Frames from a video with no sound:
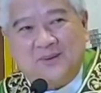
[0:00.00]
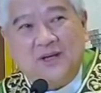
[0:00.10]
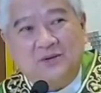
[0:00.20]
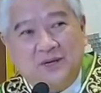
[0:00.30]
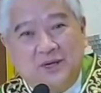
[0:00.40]

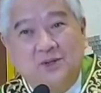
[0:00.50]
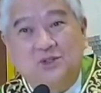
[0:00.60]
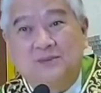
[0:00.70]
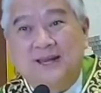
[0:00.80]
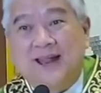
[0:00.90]
When we go
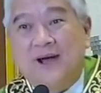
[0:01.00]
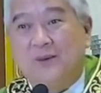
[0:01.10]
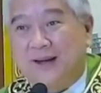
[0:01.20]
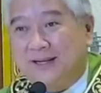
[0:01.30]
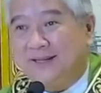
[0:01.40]
to
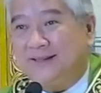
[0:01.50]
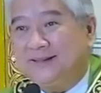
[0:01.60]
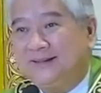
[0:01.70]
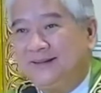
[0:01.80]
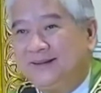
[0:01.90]
Manawag,
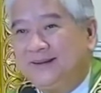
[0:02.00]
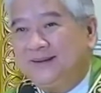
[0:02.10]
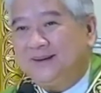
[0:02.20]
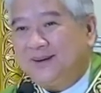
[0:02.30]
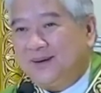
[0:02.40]

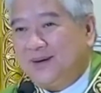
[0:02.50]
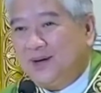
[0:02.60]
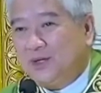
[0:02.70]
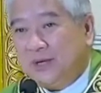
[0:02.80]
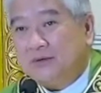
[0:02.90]

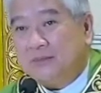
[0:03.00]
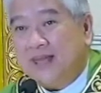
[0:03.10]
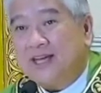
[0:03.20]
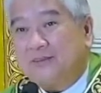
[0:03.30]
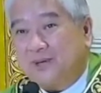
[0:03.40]
or when we
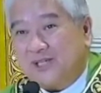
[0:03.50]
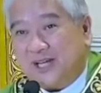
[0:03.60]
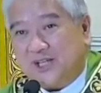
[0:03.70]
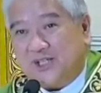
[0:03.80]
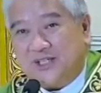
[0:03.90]
make a
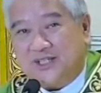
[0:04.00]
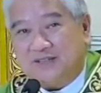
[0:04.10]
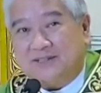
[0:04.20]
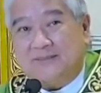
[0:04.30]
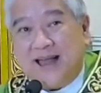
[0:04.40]
procession
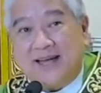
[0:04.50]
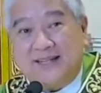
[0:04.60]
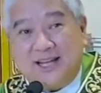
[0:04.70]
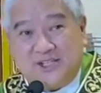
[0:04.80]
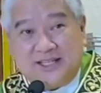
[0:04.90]
of the Black
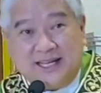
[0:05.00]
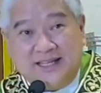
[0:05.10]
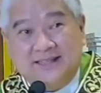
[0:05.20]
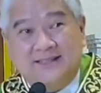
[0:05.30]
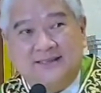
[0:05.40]

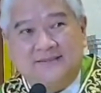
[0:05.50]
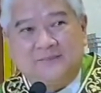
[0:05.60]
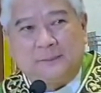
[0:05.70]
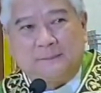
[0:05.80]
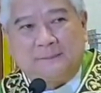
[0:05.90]
Nazarene,
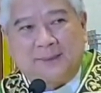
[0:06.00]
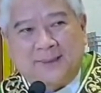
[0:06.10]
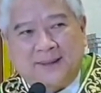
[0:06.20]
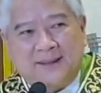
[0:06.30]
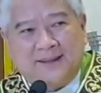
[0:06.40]

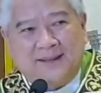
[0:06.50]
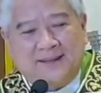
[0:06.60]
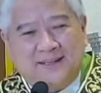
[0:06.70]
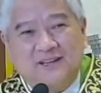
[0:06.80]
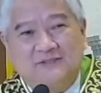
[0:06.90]

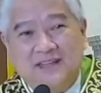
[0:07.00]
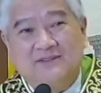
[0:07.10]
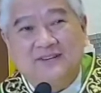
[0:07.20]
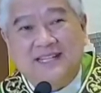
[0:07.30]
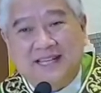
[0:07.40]
the
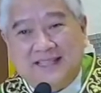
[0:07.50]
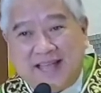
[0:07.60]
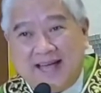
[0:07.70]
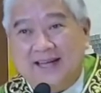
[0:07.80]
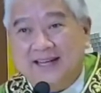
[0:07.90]
favorite
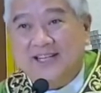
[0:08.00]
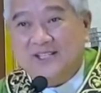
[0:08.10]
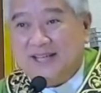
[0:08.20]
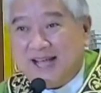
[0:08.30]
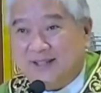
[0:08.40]
attack
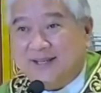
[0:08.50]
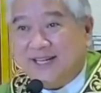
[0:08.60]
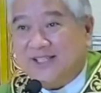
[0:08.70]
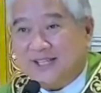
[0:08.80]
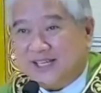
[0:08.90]
against
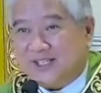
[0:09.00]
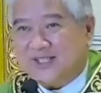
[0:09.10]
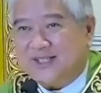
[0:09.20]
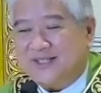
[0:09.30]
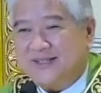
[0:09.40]
Catholics
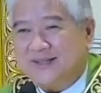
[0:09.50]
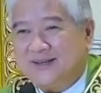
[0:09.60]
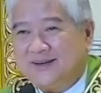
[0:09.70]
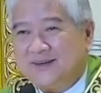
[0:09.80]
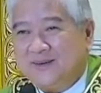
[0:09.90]
is,
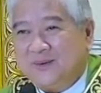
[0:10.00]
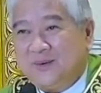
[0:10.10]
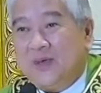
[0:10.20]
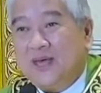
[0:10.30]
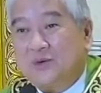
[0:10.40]

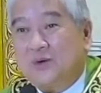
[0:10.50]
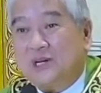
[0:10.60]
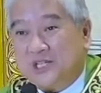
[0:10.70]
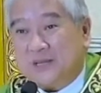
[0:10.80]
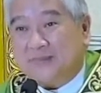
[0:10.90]
we are
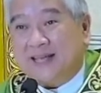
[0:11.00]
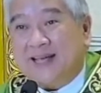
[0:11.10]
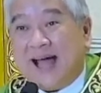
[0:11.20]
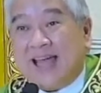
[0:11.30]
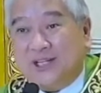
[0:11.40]
worshiping
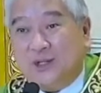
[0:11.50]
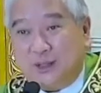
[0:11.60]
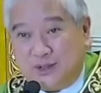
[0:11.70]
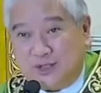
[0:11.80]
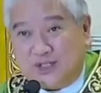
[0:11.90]

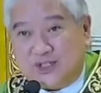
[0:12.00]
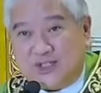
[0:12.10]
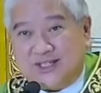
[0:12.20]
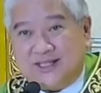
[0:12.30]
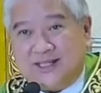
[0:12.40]

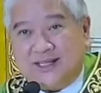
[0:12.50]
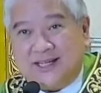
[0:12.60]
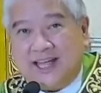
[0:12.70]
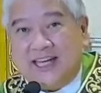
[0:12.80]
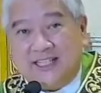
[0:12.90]

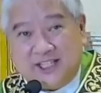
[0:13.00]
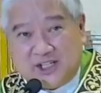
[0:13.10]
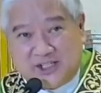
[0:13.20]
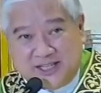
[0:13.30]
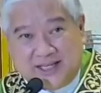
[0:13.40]
idols, and it is
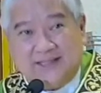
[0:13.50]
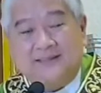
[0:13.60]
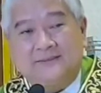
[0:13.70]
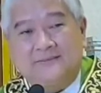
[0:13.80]
a sin.